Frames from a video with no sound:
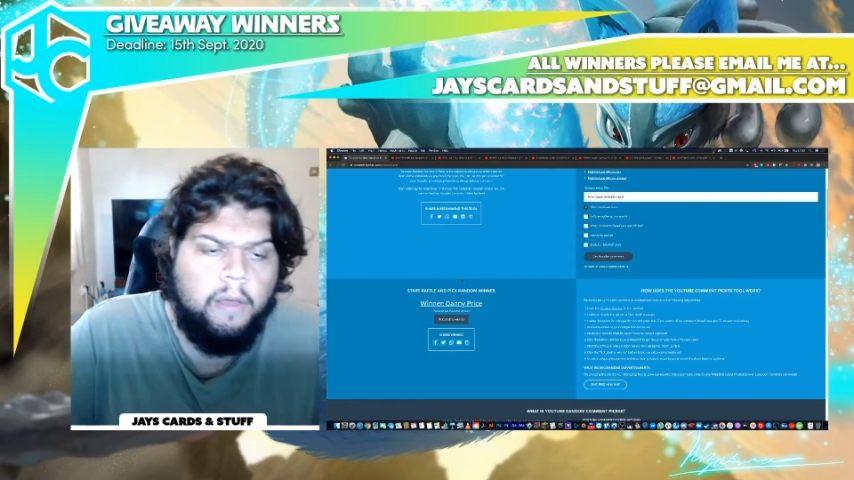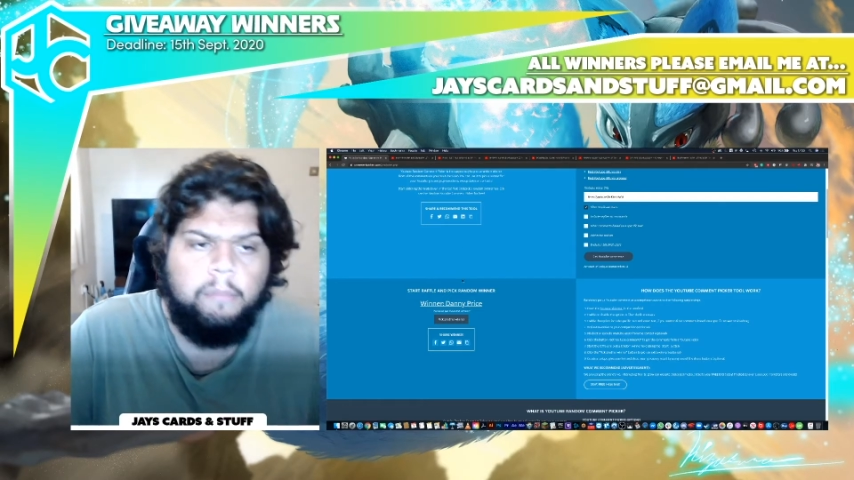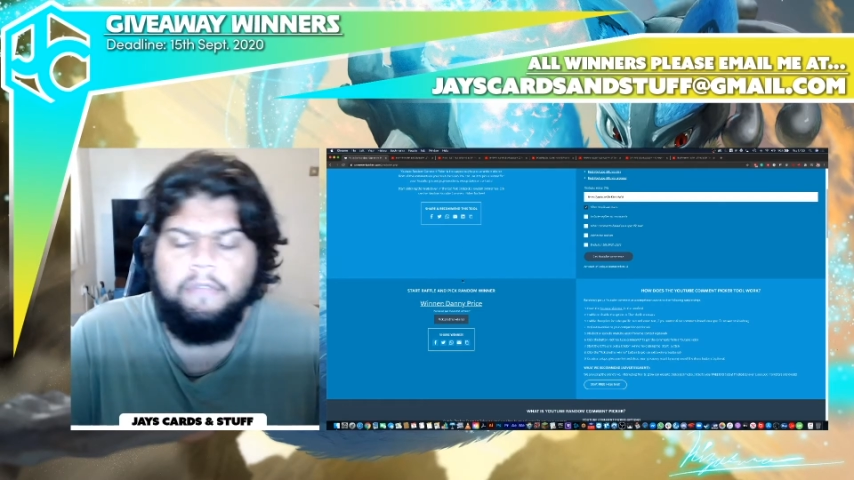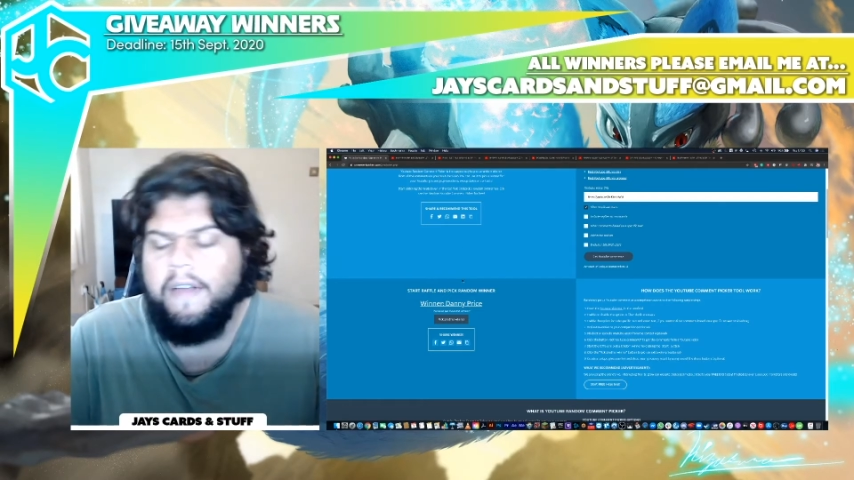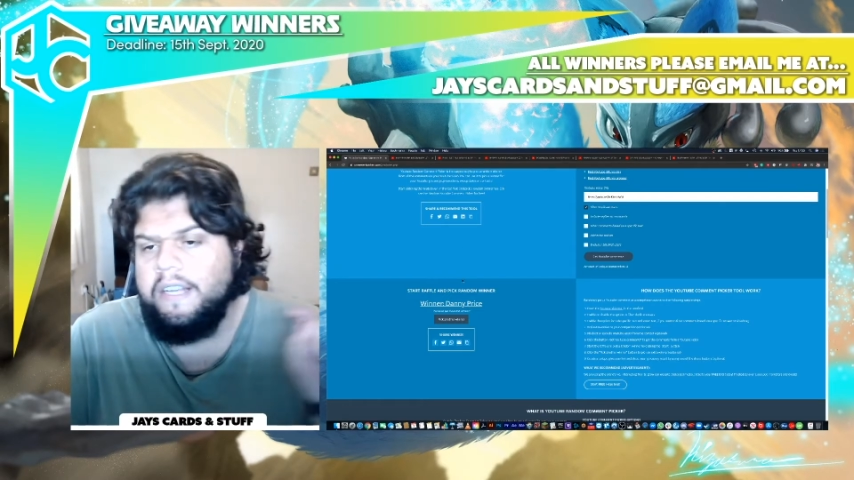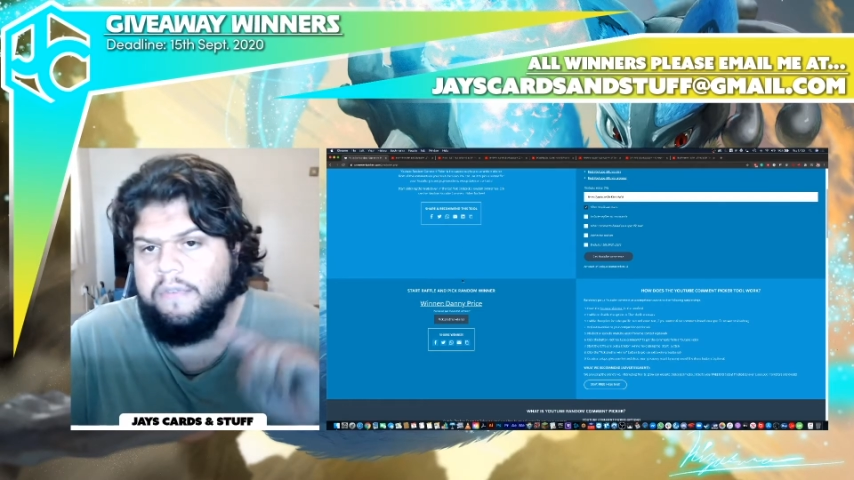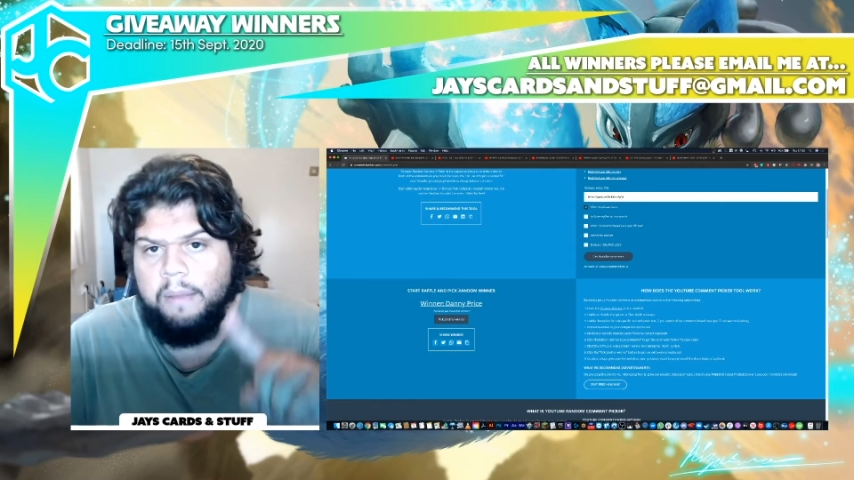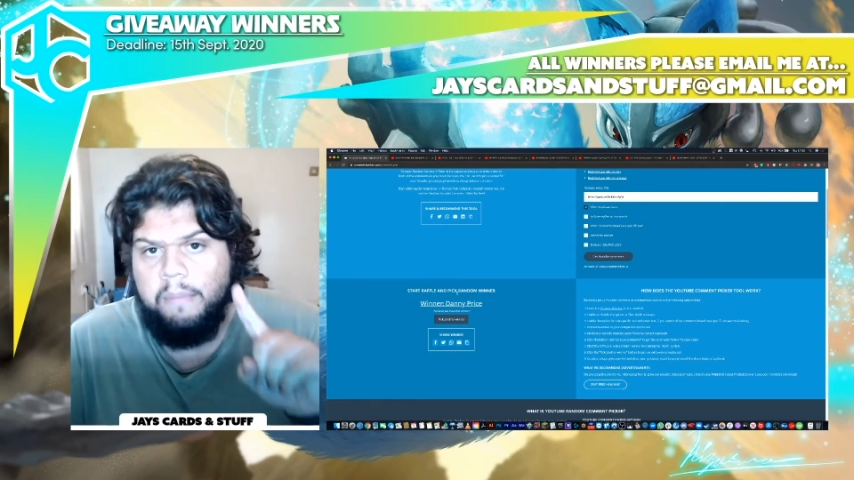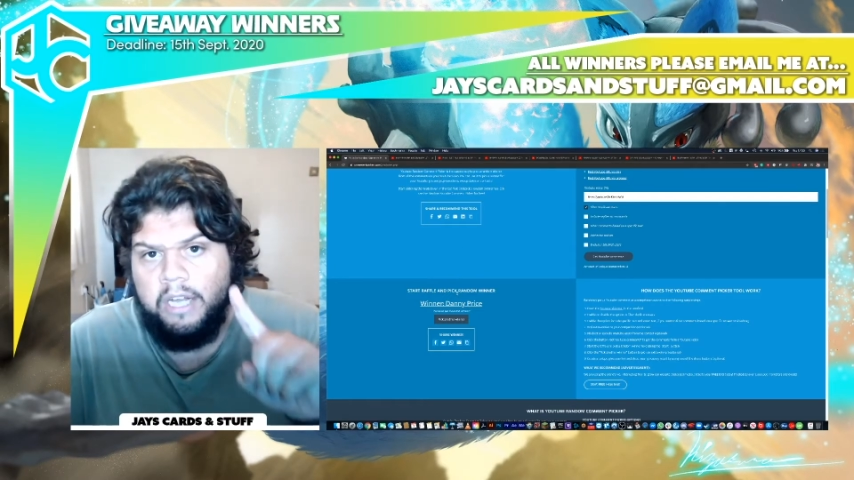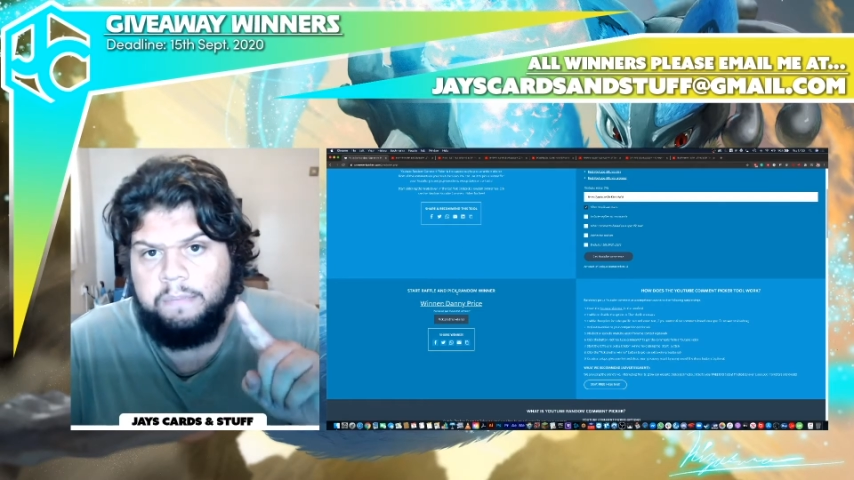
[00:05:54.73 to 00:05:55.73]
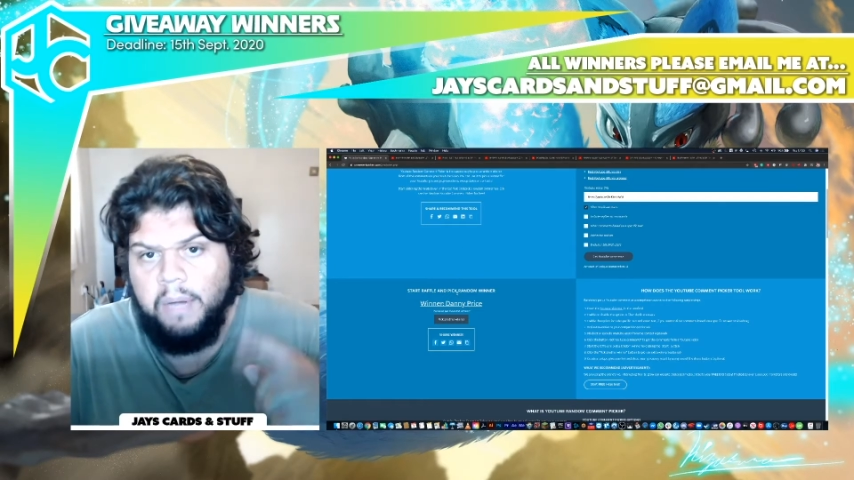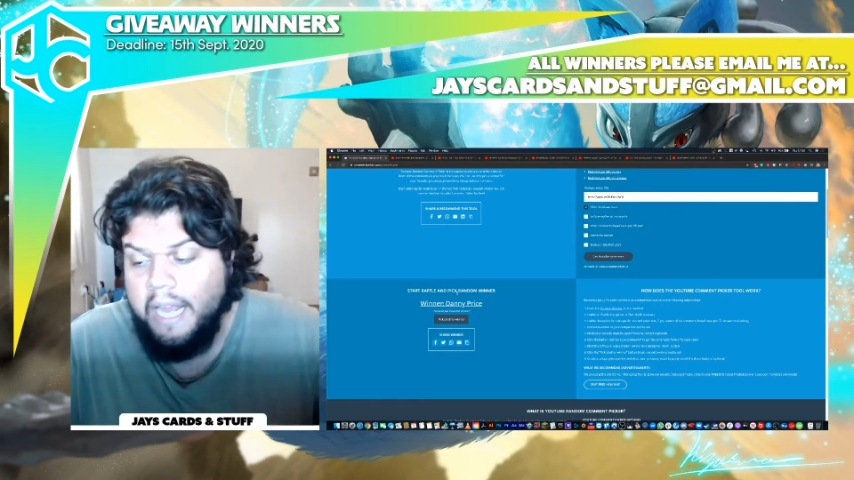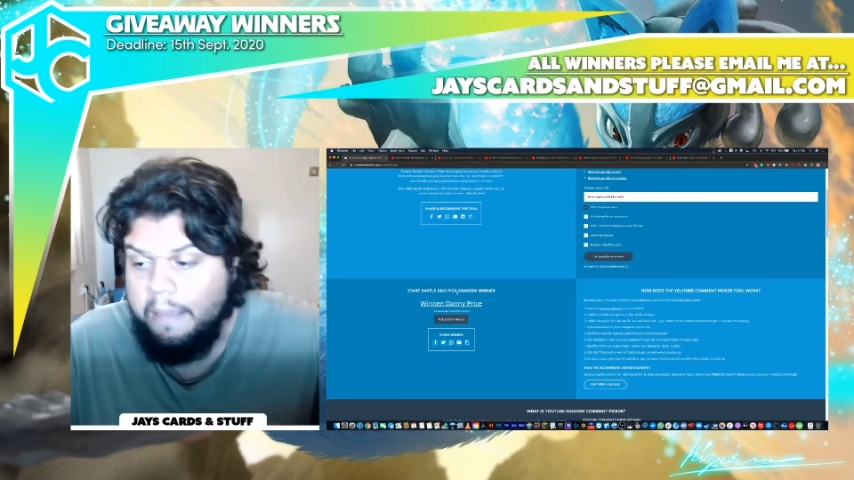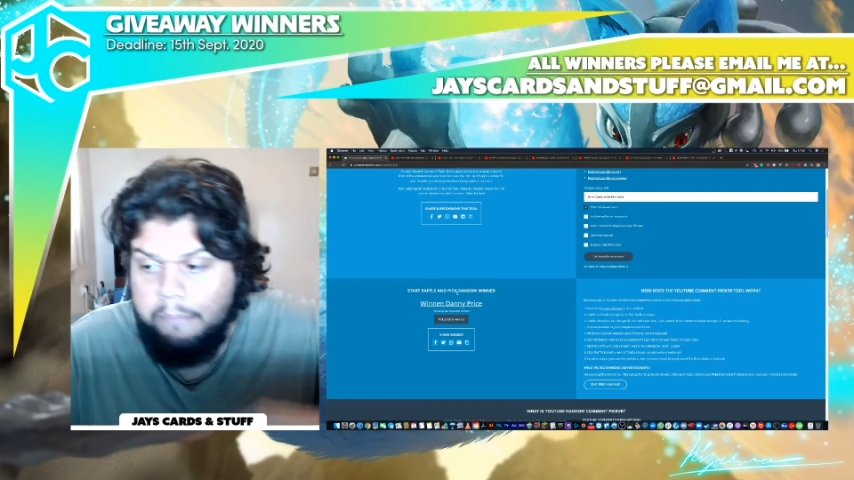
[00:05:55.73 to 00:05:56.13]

But thanks very much, buddy,